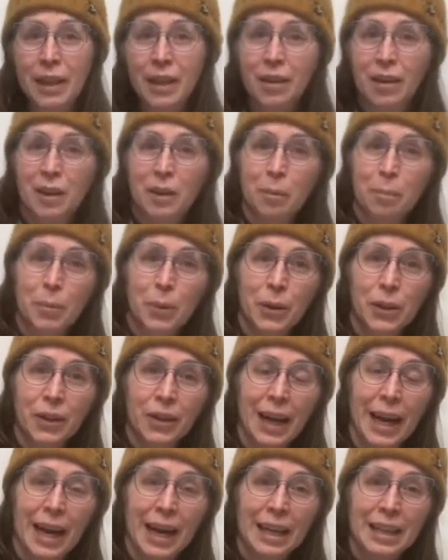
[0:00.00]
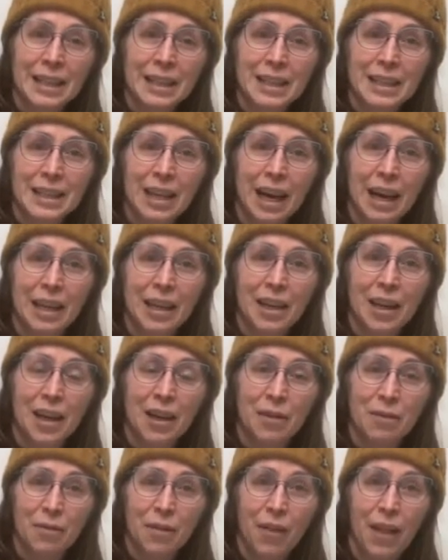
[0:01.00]
and you'll put your hand inside of
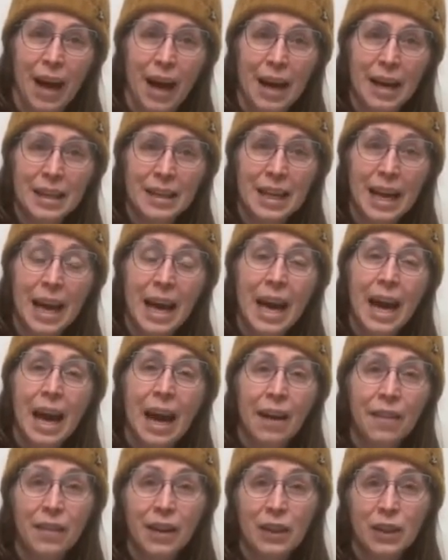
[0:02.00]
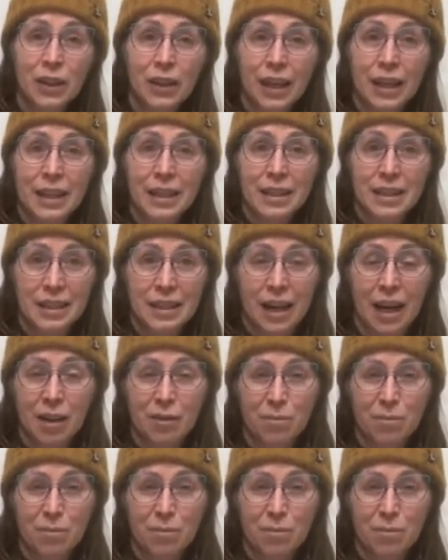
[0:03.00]
that, and then you'll let it set.